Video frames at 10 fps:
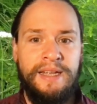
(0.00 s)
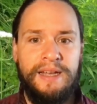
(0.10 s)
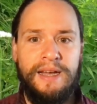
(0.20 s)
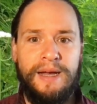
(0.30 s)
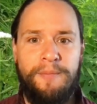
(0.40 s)

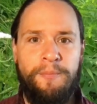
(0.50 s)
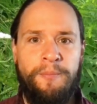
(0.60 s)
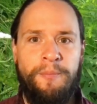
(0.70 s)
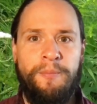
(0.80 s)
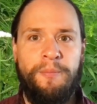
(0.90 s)
um,
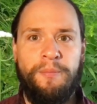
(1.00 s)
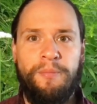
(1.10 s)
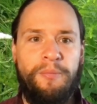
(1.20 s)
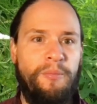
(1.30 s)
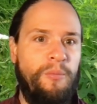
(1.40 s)

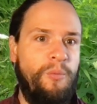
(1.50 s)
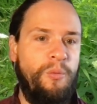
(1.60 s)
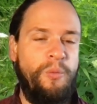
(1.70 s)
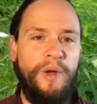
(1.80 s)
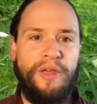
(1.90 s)

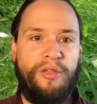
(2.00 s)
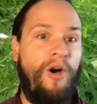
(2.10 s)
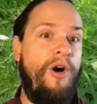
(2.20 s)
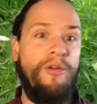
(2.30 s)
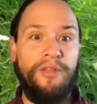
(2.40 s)
with
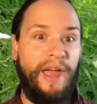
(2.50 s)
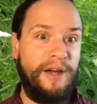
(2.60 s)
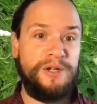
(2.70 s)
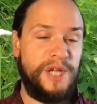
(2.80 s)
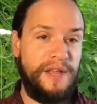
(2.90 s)
all the
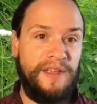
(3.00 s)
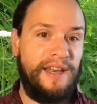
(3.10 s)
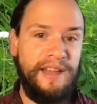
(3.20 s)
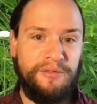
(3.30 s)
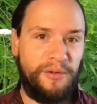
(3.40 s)
energy they
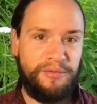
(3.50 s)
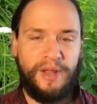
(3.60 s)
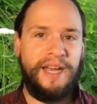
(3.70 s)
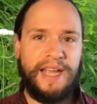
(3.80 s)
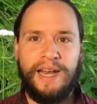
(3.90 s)
need for
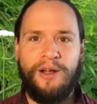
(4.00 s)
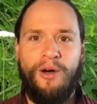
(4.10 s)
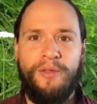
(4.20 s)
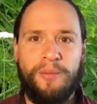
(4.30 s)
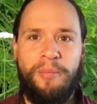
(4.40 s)
flight kind of
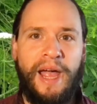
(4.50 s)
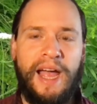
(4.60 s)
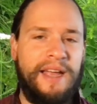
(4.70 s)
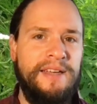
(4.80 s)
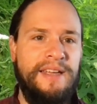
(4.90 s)
on their
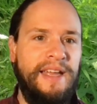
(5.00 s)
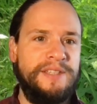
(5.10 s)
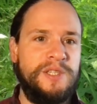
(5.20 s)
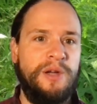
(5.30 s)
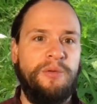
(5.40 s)
back, and
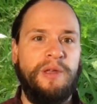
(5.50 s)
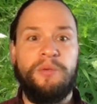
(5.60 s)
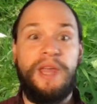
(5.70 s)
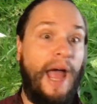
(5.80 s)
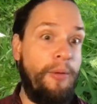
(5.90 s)
so they
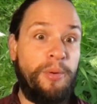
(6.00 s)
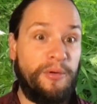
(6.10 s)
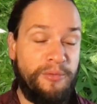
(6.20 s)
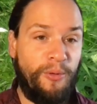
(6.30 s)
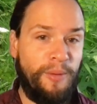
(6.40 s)
really
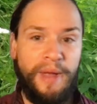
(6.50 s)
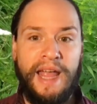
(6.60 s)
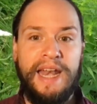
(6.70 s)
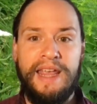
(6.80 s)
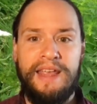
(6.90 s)
outperform
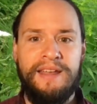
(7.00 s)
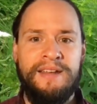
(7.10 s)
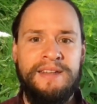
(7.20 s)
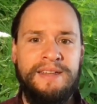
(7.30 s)
any